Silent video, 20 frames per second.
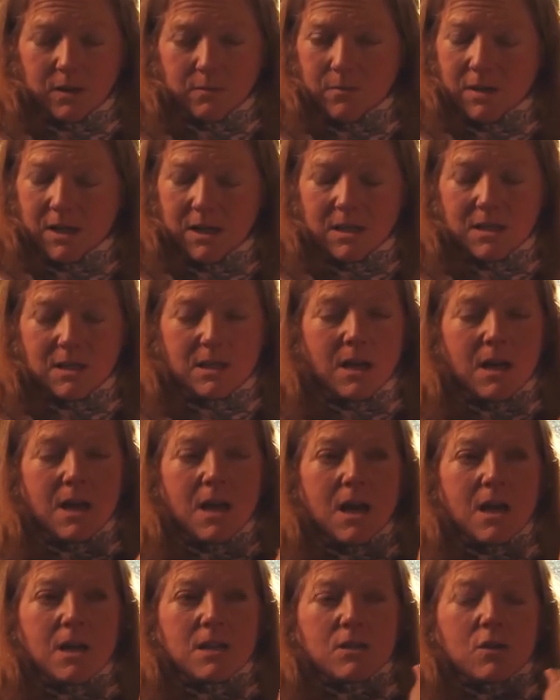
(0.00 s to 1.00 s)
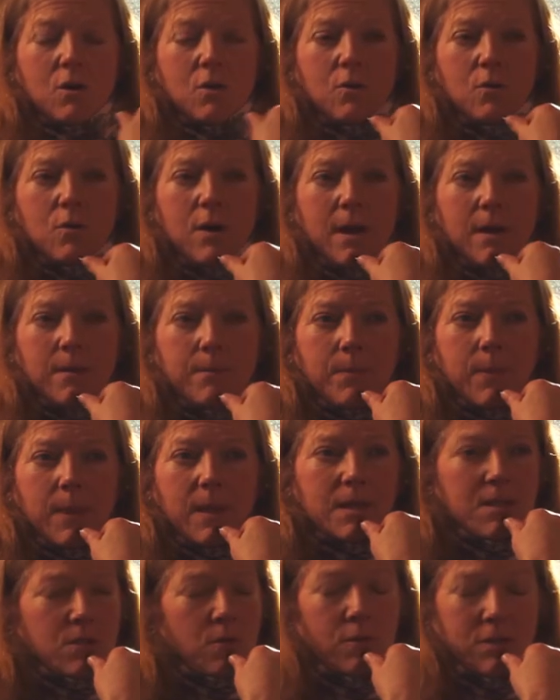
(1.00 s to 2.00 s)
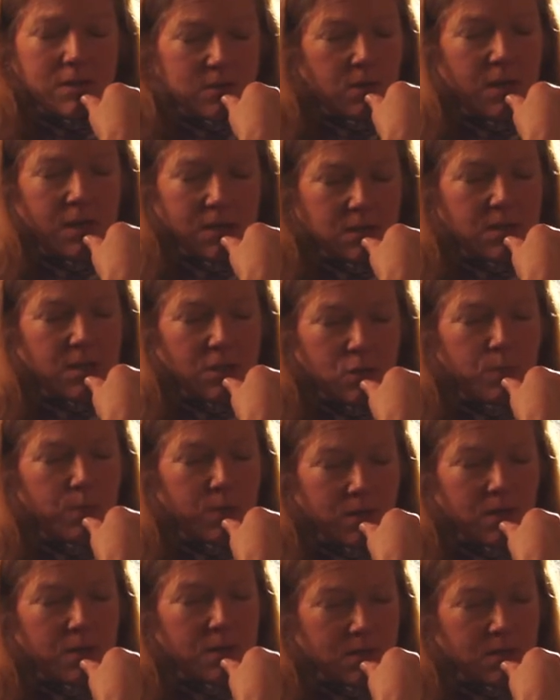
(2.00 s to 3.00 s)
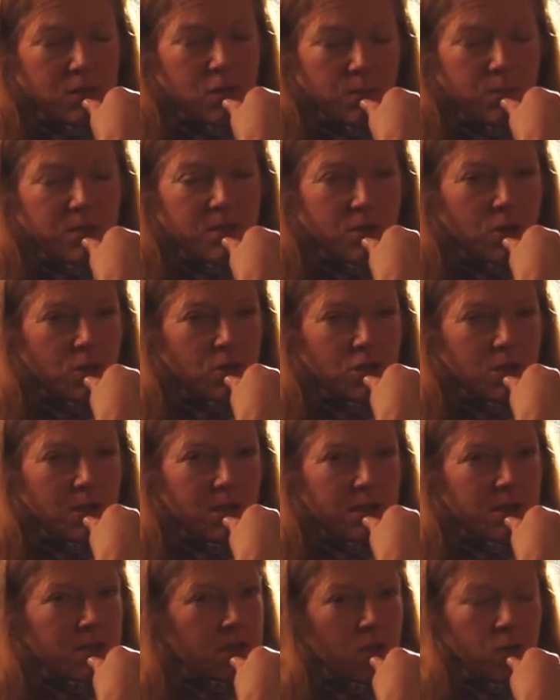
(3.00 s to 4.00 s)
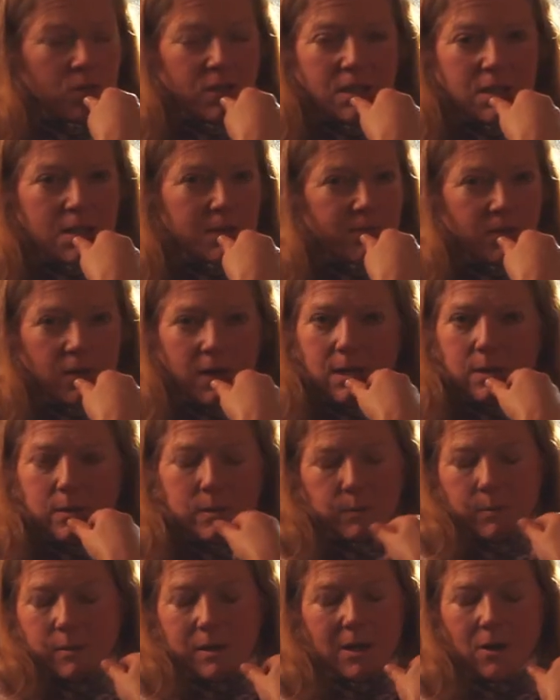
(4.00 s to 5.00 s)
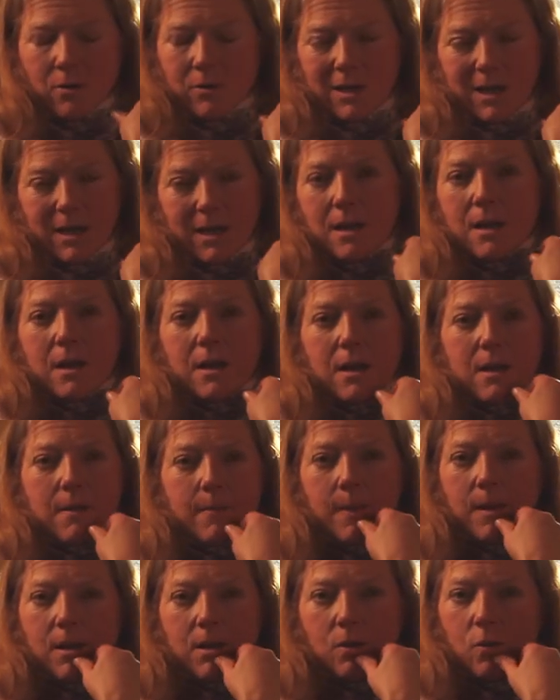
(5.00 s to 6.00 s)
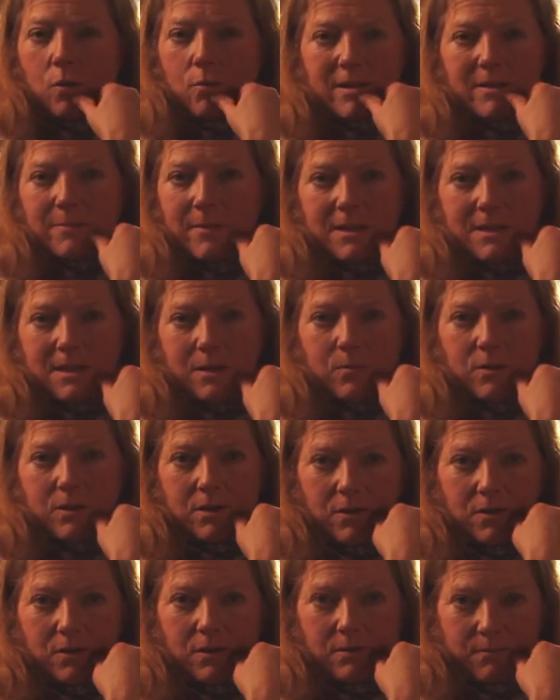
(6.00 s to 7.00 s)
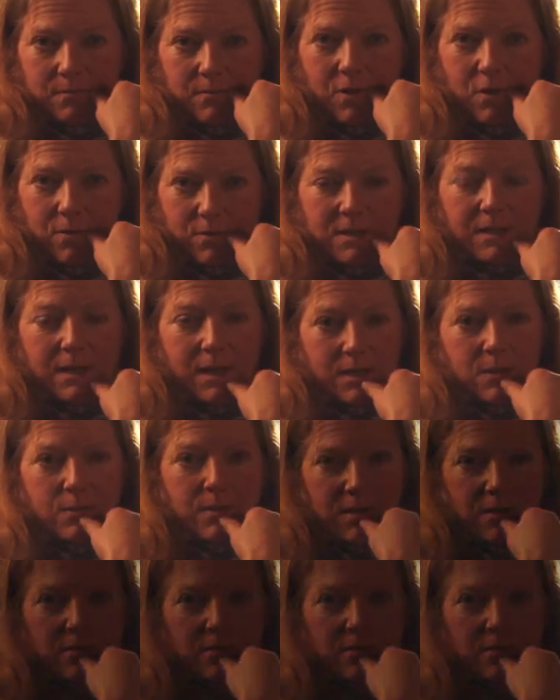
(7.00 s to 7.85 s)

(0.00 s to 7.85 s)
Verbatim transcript: meet. So it's super, super social. There's no need for anyone to be lonely. You can always meet someone who'll go and sketch with